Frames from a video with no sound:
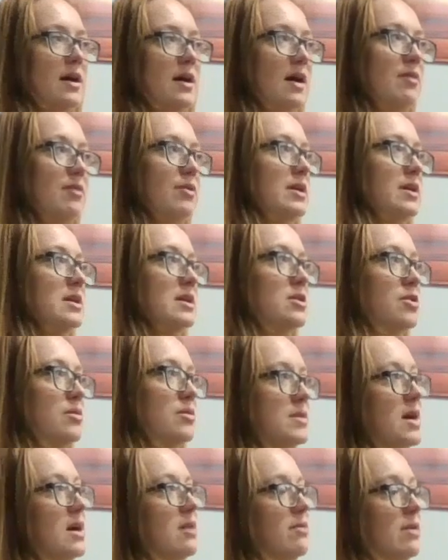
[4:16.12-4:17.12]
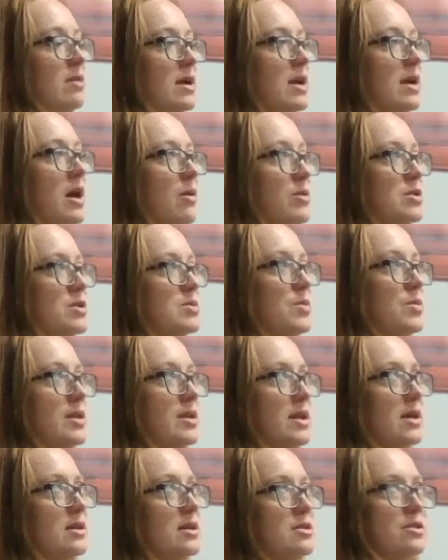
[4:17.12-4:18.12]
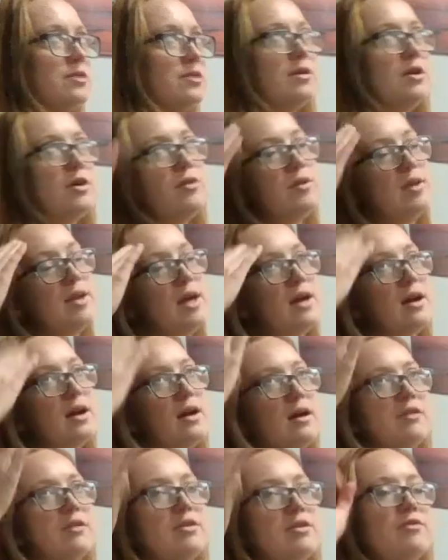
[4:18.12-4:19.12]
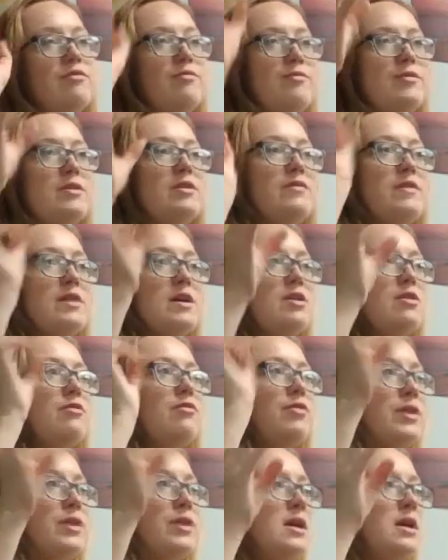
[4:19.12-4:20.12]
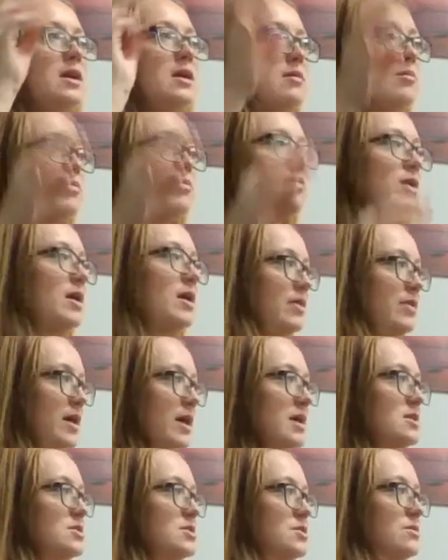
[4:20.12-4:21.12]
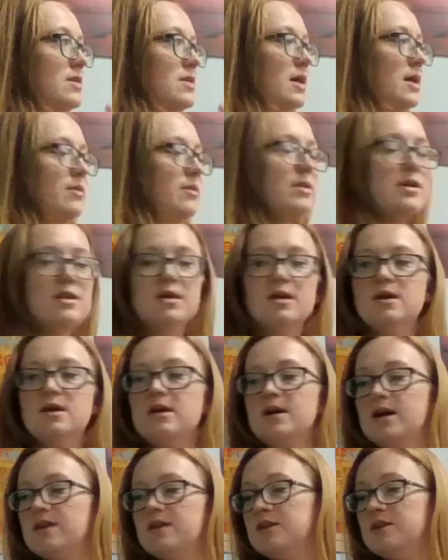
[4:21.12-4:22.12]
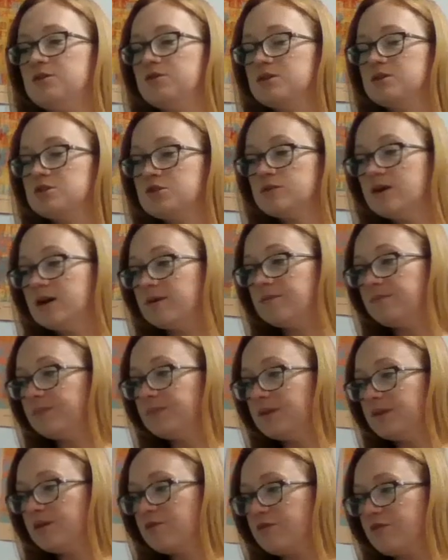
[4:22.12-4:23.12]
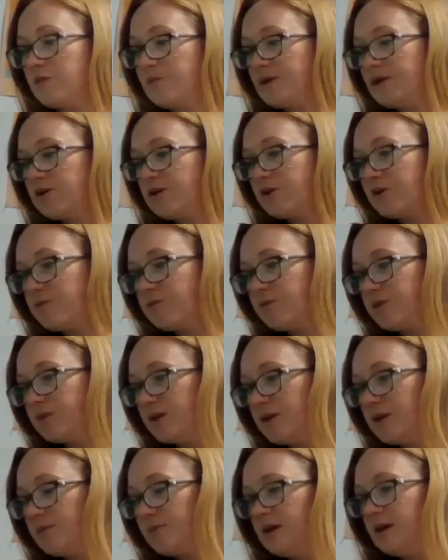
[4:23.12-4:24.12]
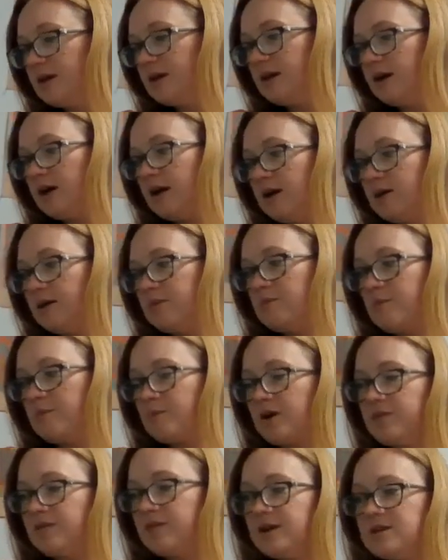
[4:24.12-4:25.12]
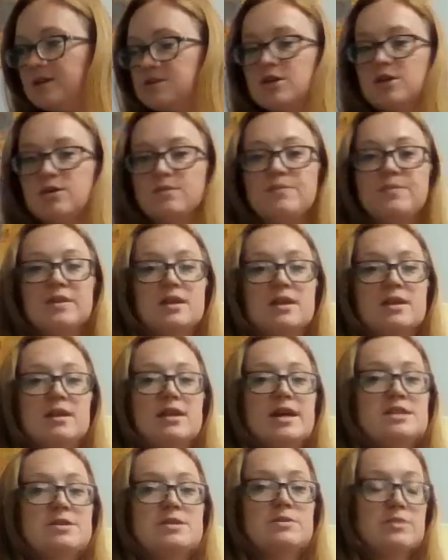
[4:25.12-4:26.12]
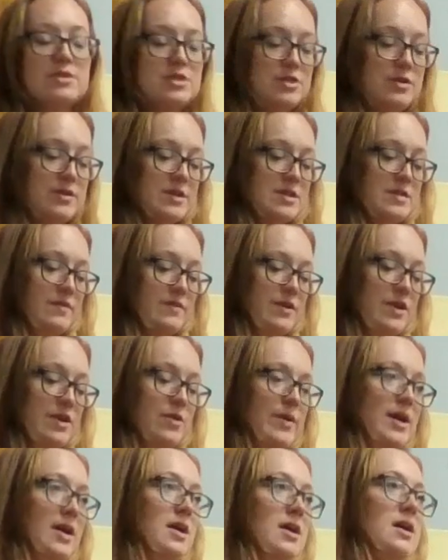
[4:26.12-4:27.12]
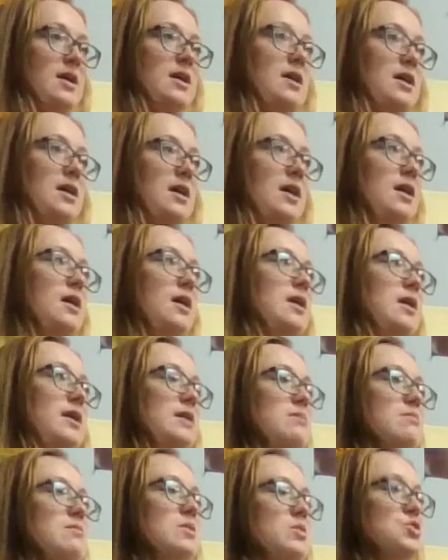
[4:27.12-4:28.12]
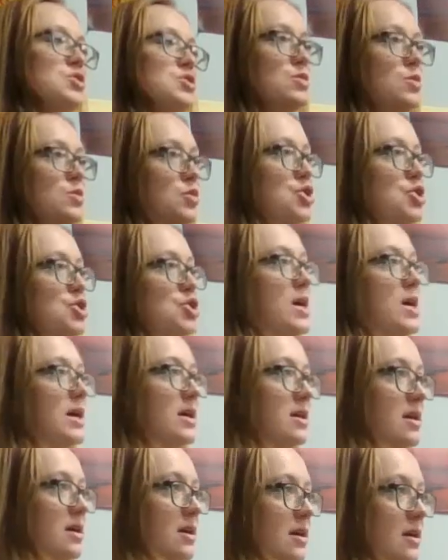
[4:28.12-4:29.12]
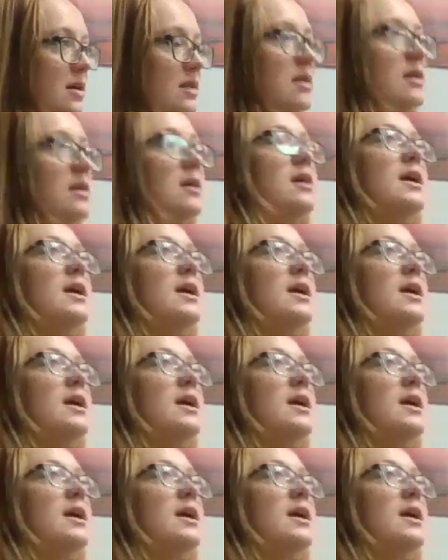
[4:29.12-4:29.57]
I really need to calm down right now. What's one that I can do? Oh yeah, the finger flicking breath. I can do that one. And then you can do it and feel better, hopefully. Perfect. So next we're going to do is a very quick emotional check-in.